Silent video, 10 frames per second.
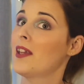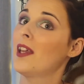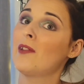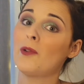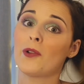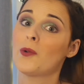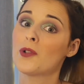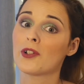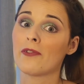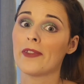if you want to
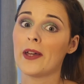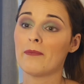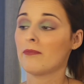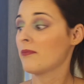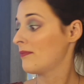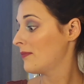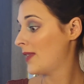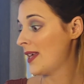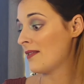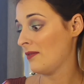order off them,
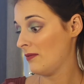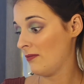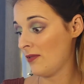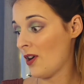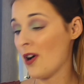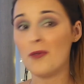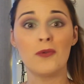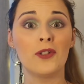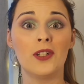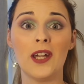then I
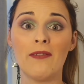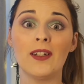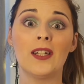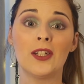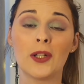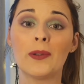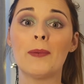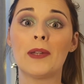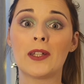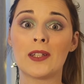would definitely do it,
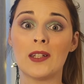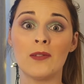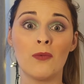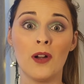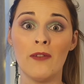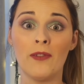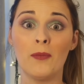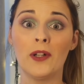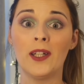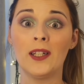because it is worth the
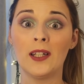money.